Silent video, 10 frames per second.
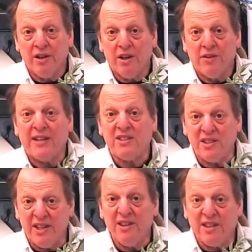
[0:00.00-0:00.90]
that's
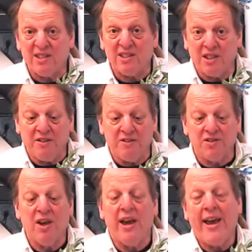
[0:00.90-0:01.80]
in these
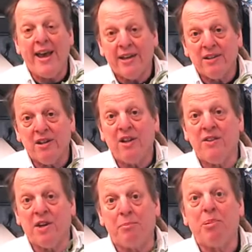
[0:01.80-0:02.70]
leaves and
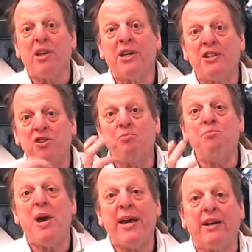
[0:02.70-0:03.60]
the ability to
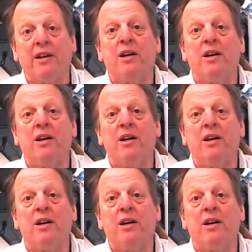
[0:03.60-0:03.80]
make